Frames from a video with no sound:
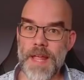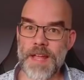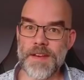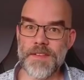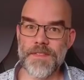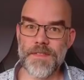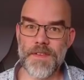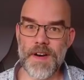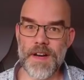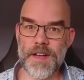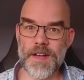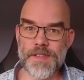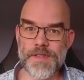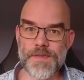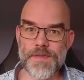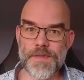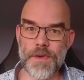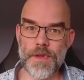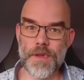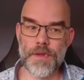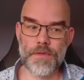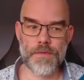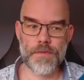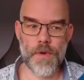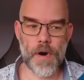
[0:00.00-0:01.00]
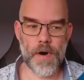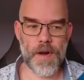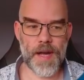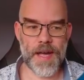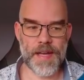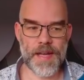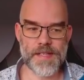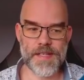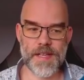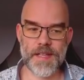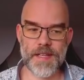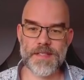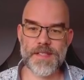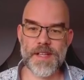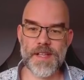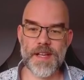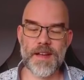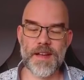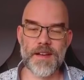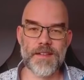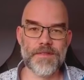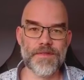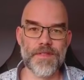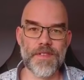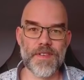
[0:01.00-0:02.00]
blend files for the rock assets
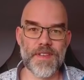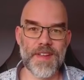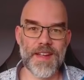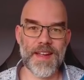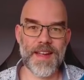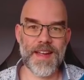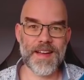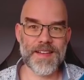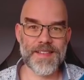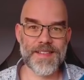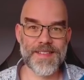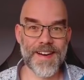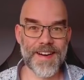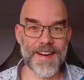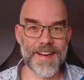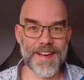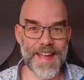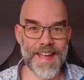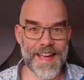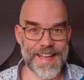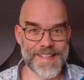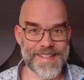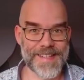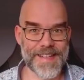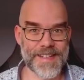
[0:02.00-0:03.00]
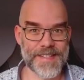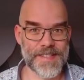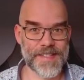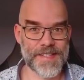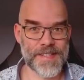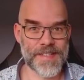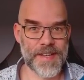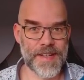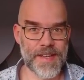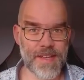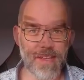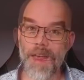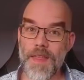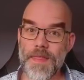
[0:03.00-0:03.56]
and for the cacti assets.